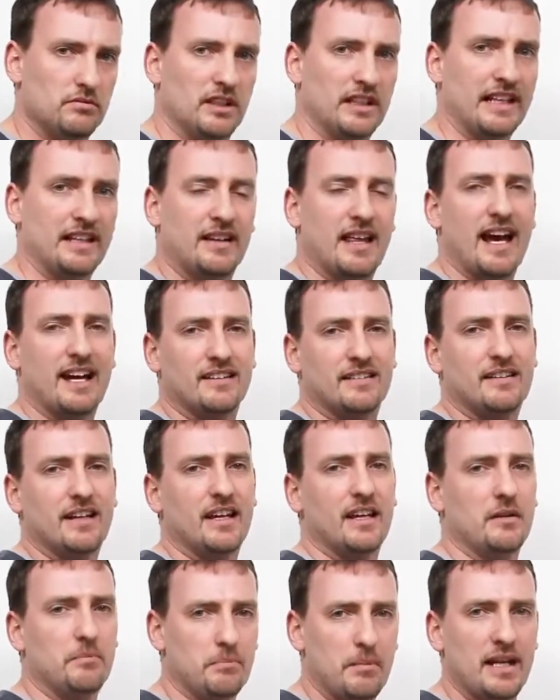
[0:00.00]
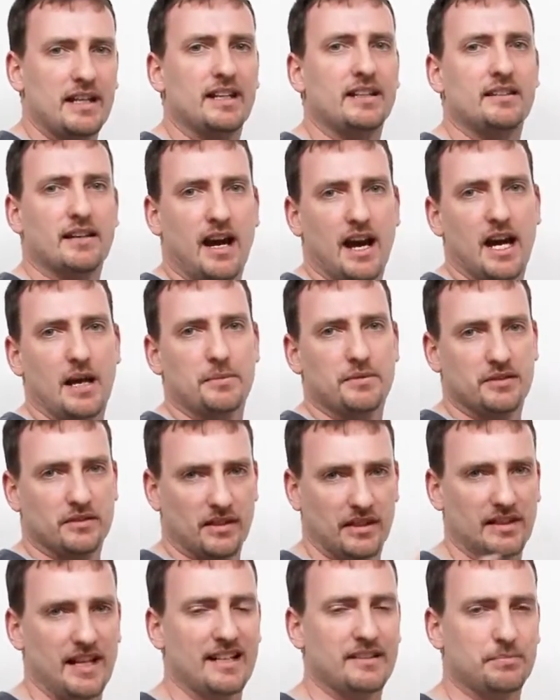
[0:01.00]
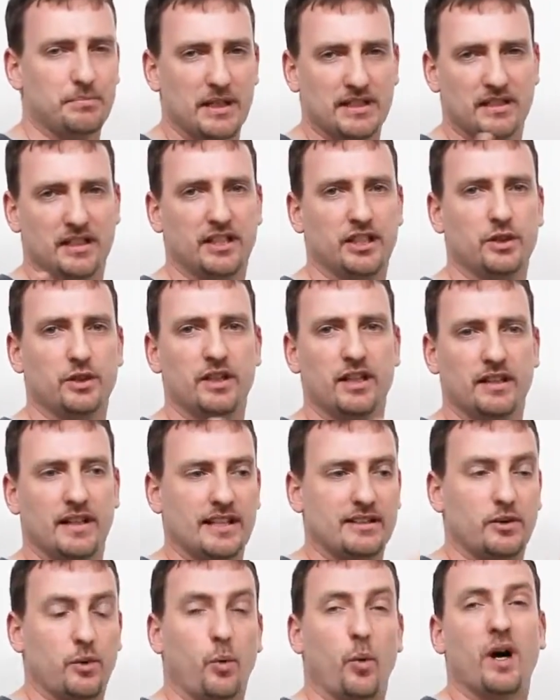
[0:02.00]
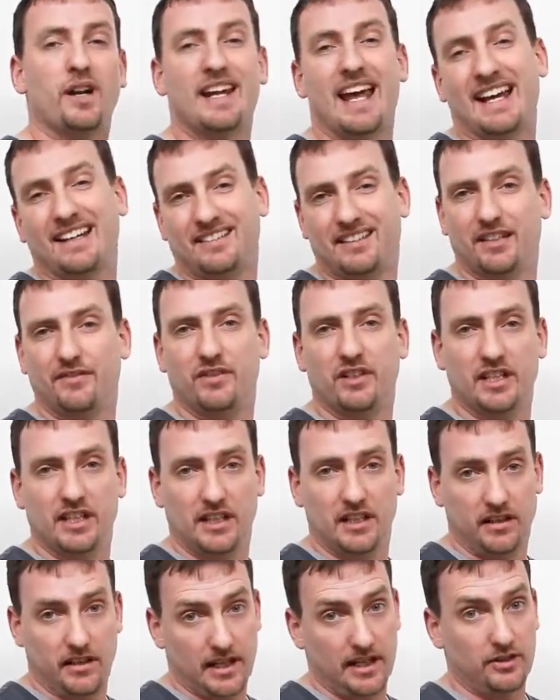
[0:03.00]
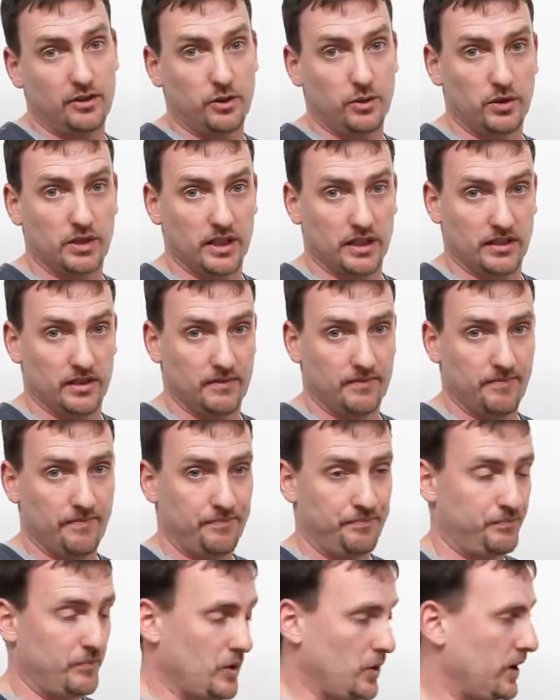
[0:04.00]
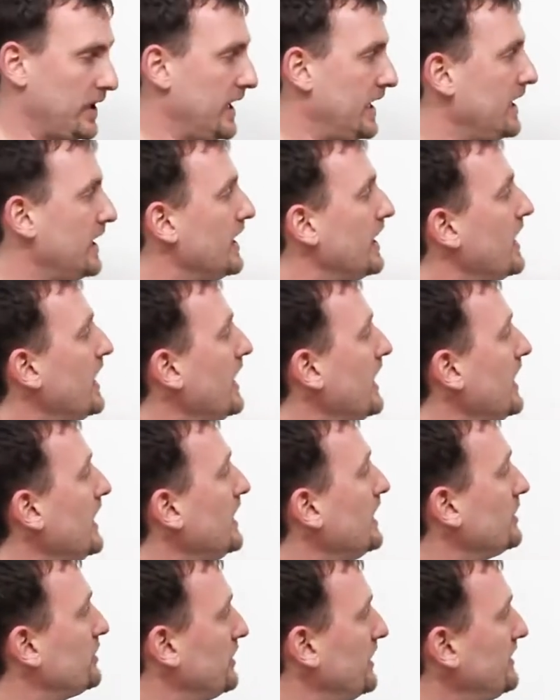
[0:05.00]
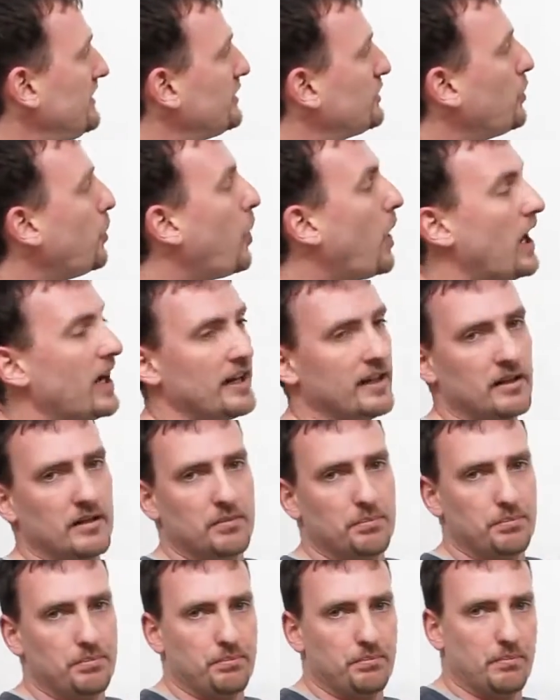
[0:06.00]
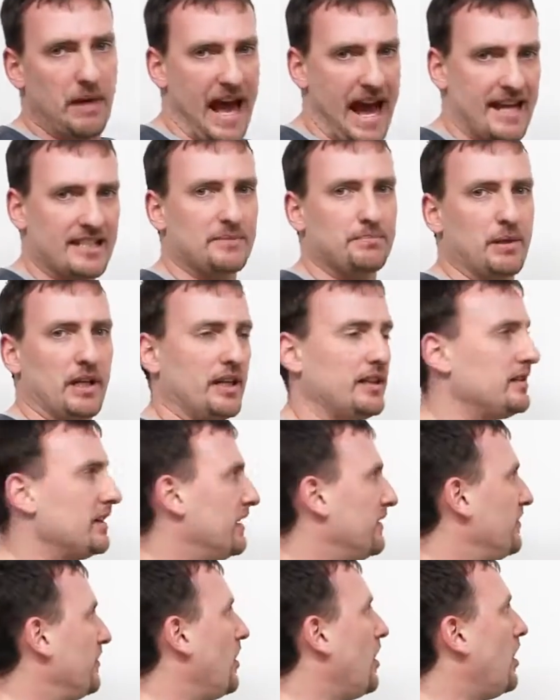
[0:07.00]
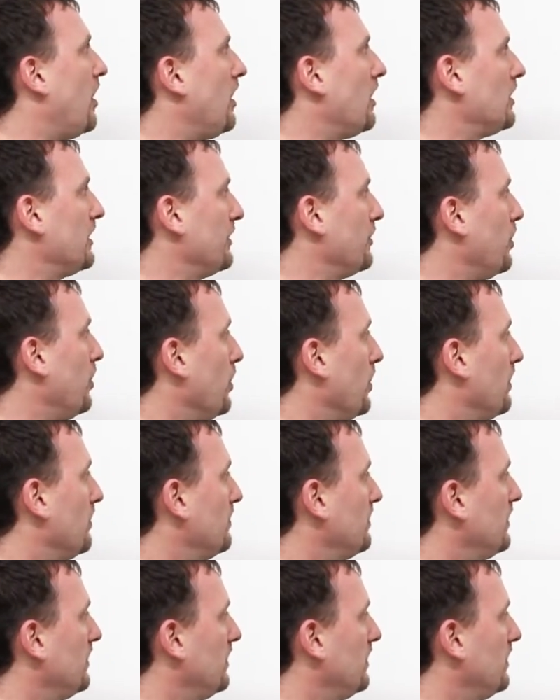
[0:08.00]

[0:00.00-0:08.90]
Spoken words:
in that day many times, and that's basically that's the one activity that you did. Okay? So this is one aspect of all and whole.